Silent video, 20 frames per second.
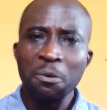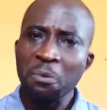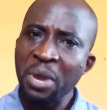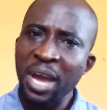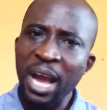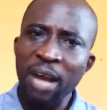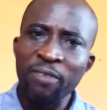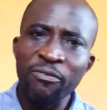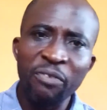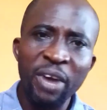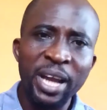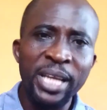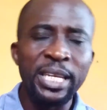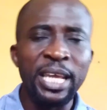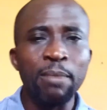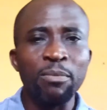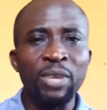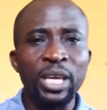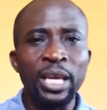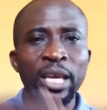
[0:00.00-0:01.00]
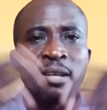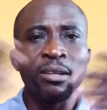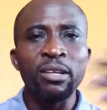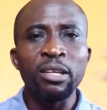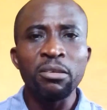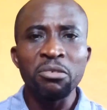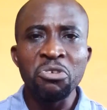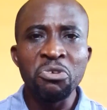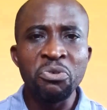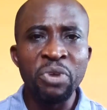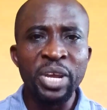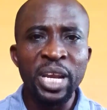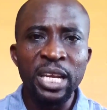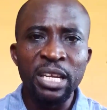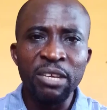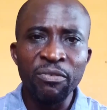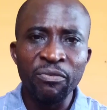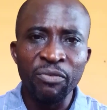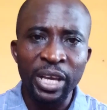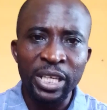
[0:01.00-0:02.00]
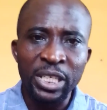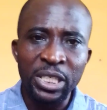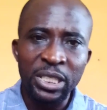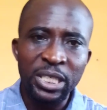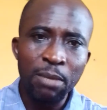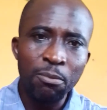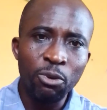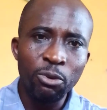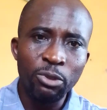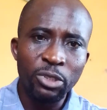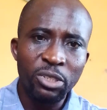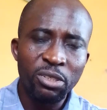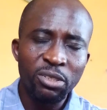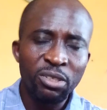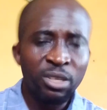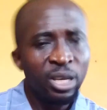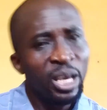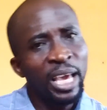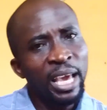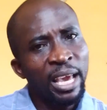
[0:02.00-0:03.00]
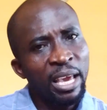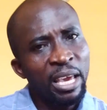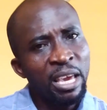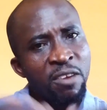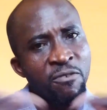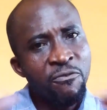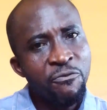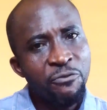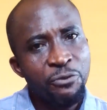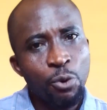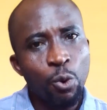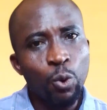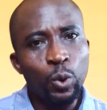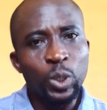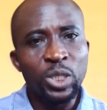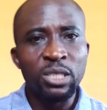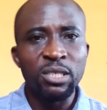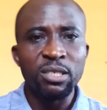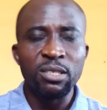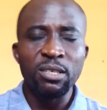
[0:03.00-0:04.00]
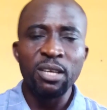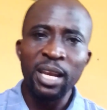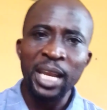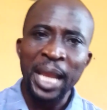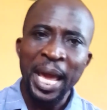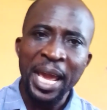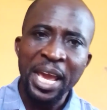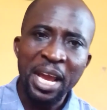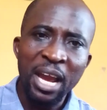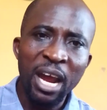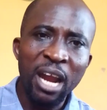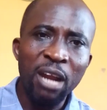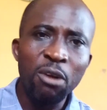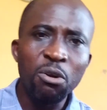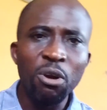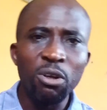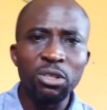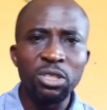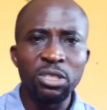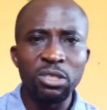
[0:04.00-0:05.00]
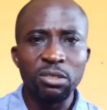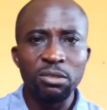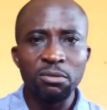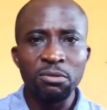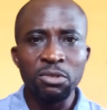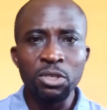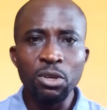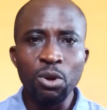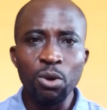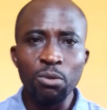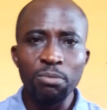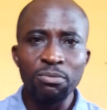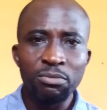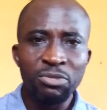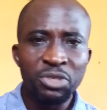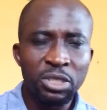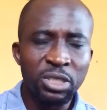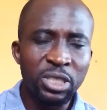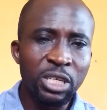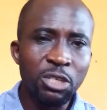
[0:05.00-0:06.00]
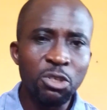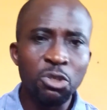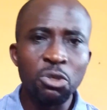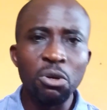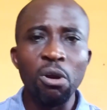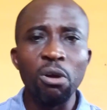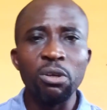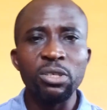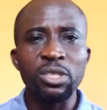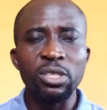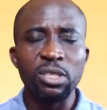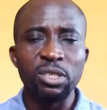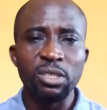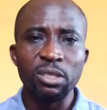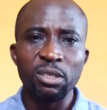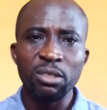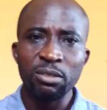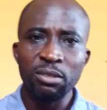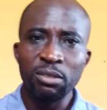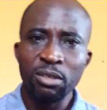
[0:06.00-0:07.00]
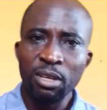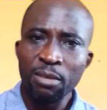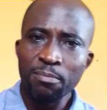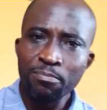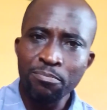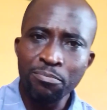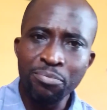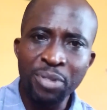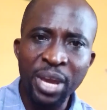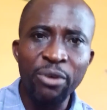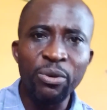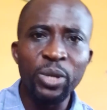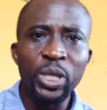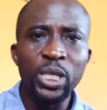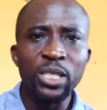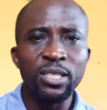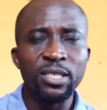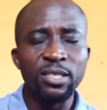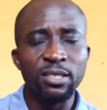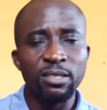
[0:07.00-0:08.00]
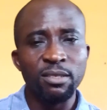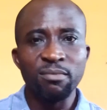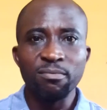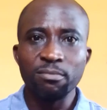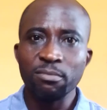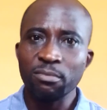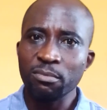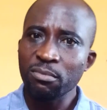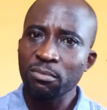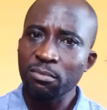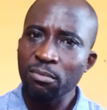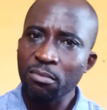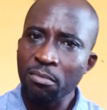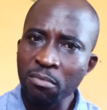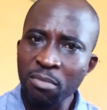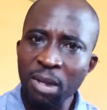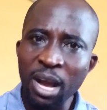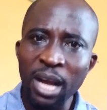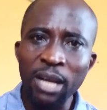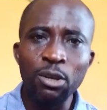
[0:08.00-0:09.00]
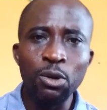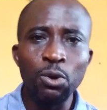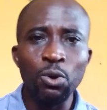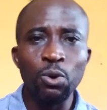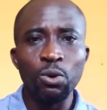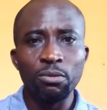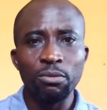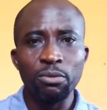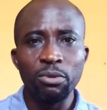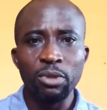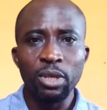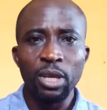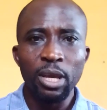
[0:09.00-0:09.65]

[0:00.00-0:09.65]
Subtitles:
We can find them in green leaf vegetables, in fruits like carrots, citrus, berries, mango,